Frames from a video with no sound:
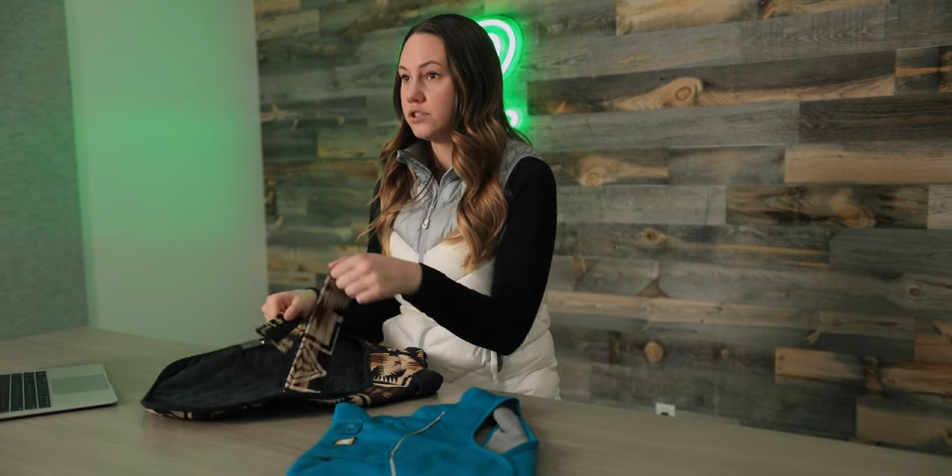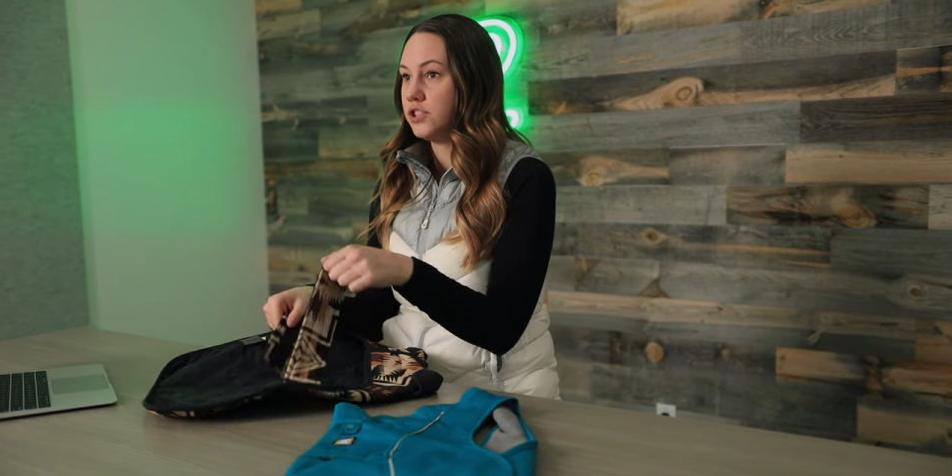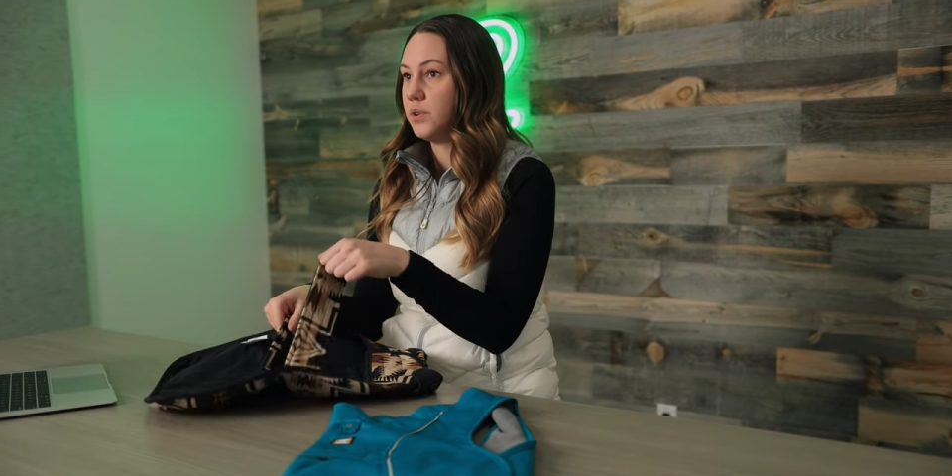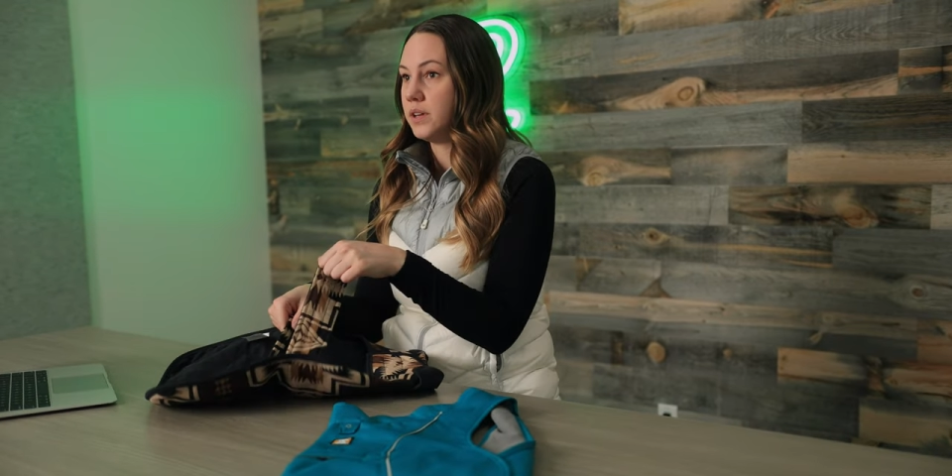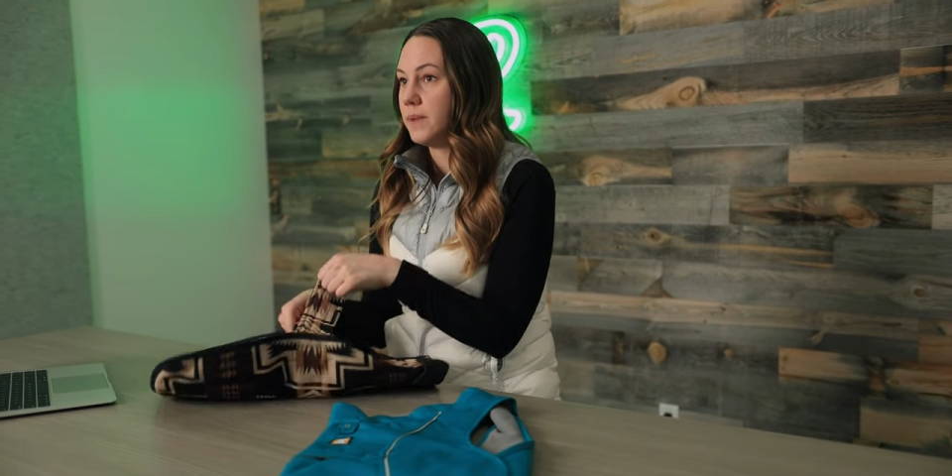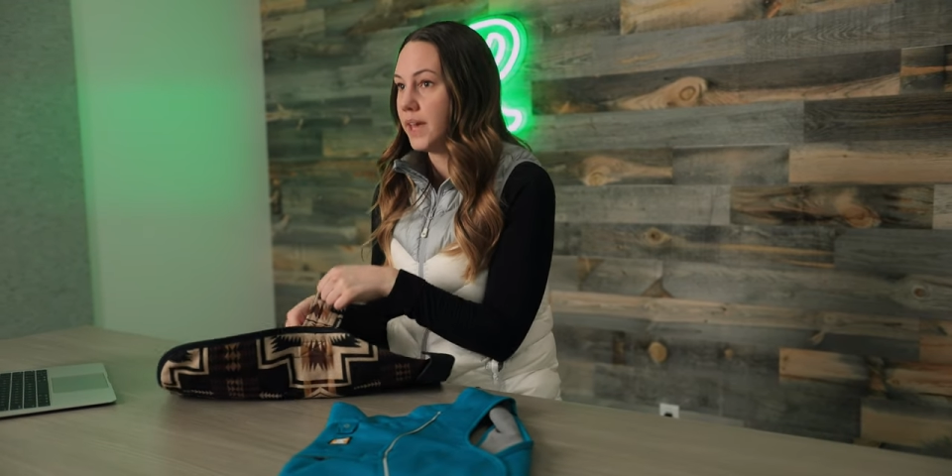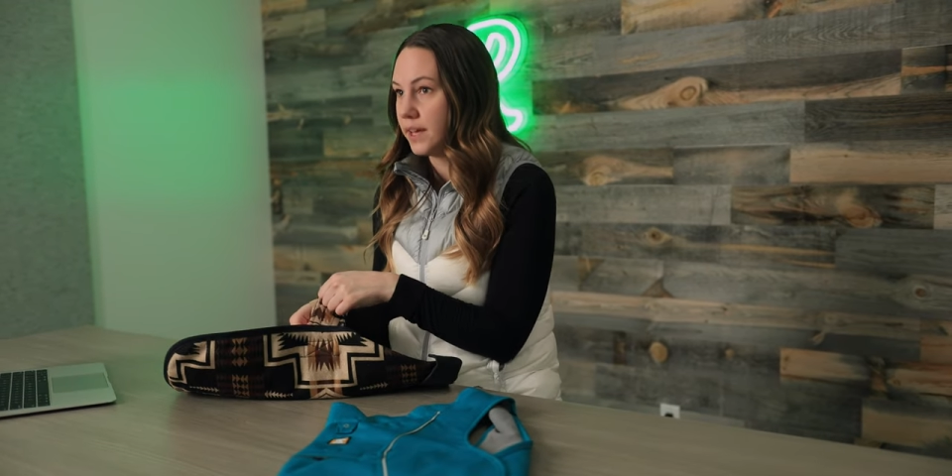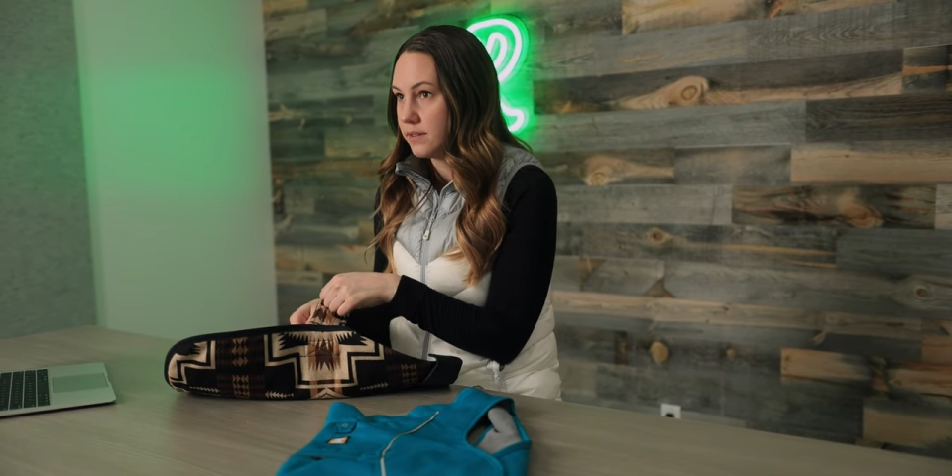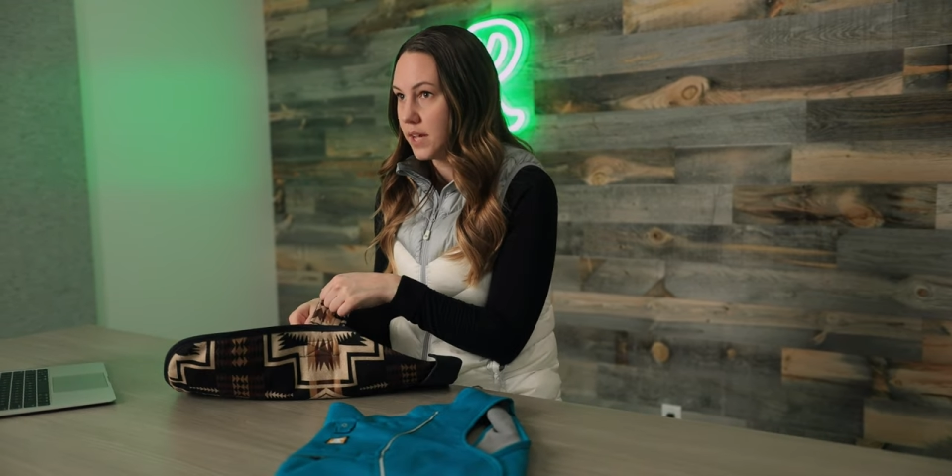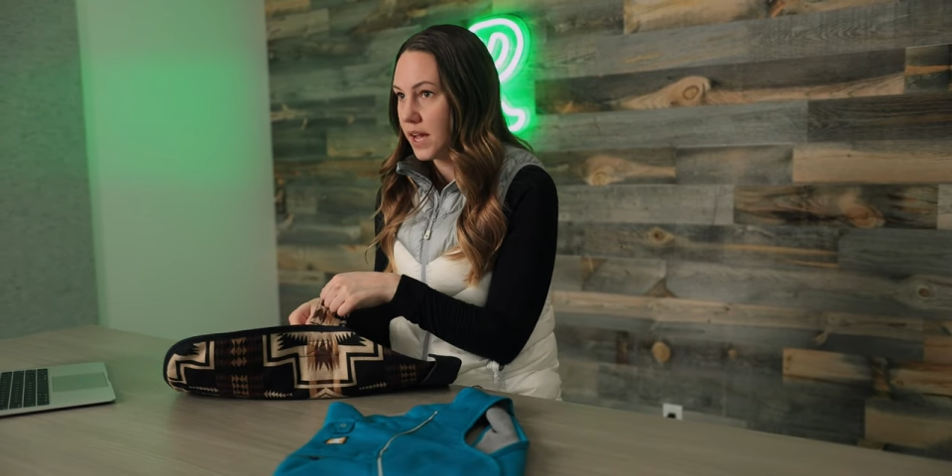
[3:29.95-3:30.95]
so you can make
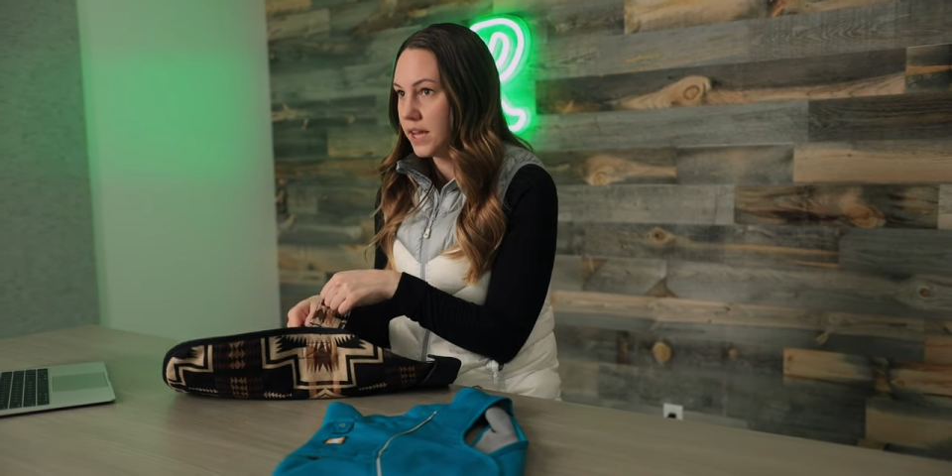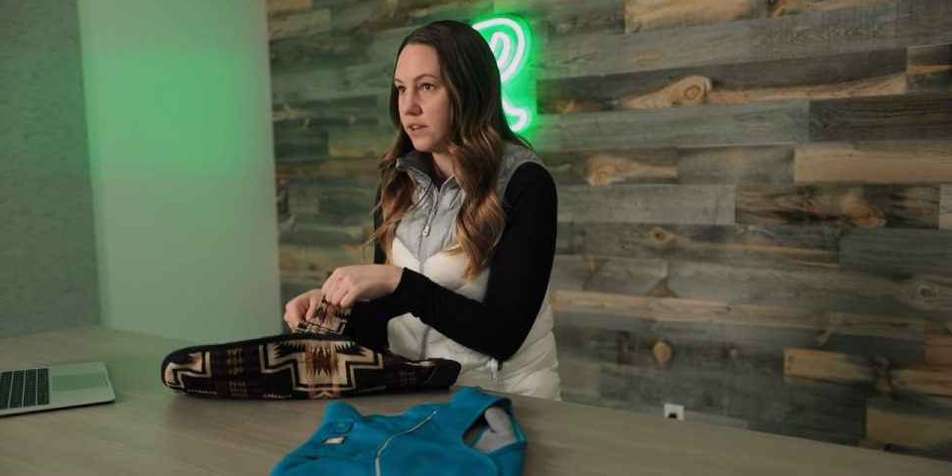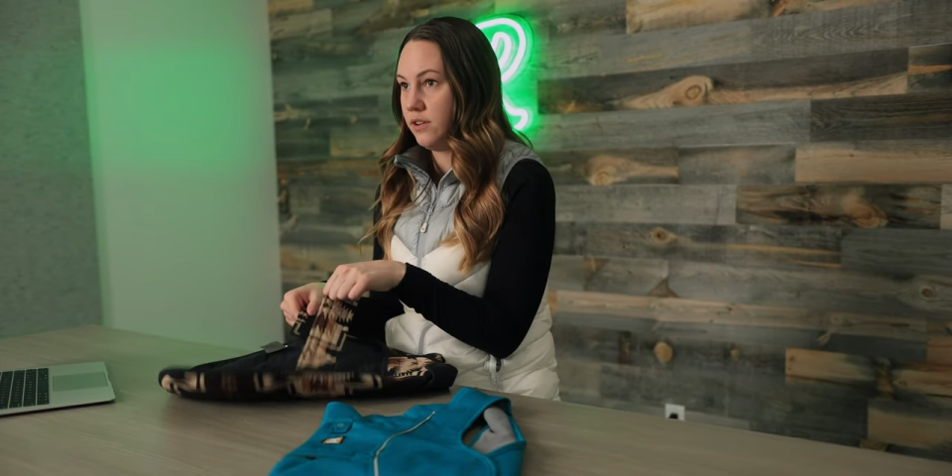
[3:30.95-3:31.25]
it tight,